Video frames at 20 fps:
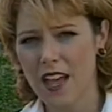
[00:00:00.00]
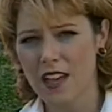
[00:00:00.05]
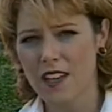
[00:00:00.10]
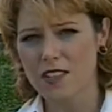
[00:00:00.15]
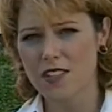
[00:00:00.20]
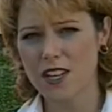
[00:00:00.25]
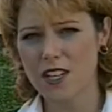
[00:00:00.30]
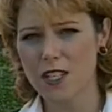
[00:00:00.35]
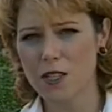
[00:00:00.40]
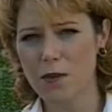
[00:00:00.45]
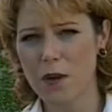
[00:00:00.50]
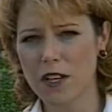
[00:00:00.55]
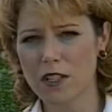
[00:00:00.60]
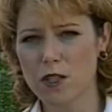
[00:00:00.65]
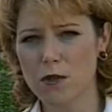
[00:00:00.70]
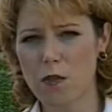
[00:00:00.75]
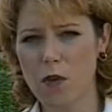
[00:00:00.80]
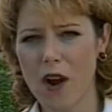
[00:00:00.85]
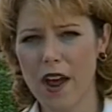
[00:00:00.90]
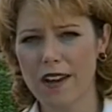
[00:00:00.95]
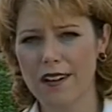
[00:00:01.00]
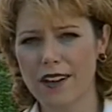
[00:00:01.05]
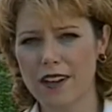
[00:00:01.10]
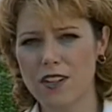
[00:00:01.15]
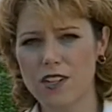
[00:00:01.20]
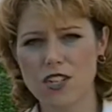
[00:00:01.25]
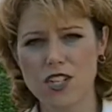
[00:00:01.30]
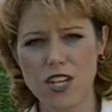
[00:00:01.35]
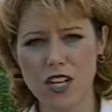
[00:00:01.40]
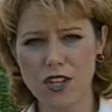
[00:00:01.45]
6 months
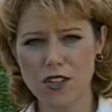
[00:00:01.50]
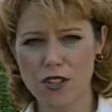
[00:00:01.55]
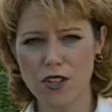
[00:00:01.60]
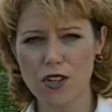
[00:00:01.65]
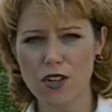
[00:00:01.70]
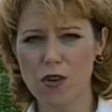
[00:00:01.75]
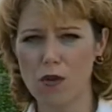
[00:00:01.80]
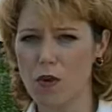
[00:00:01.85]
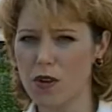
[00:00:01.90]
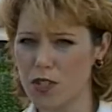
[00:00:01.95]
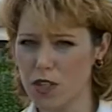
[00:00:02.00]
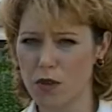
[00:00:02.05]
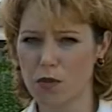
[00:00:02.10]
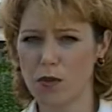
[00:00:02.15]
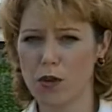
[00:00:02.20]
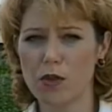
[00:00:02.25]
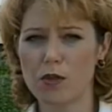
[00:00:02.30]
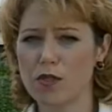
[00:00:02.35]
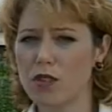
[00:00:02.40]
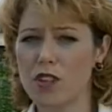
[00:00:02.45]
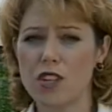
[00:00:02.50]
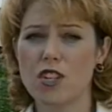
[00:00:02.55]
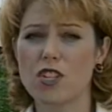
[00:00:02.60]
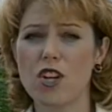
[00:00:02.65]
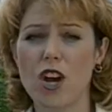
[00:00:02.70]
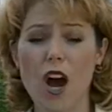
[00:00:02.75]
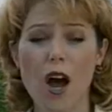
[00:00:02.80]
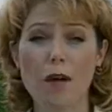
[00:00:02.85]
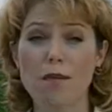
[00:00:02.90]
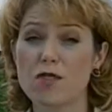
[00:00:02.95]
pregnant, she too was en route to the
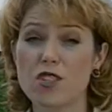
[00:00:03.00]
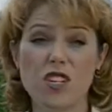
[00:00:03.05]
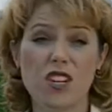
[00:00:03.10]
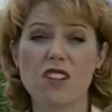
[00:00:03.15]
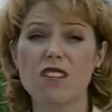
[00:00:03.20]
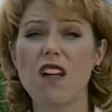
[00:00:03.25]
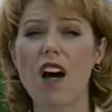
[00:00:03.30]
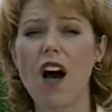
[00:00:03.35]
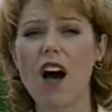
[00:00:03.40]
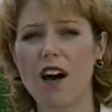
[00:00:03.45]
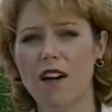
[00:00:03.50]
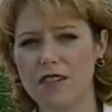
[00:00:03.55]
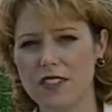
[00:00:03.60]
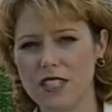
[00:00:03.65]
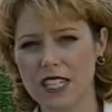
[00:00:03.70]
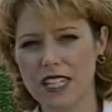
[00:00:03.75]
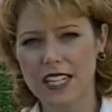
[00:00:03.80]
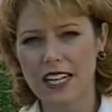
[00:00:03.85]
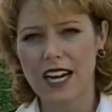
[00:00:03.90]
job she loved.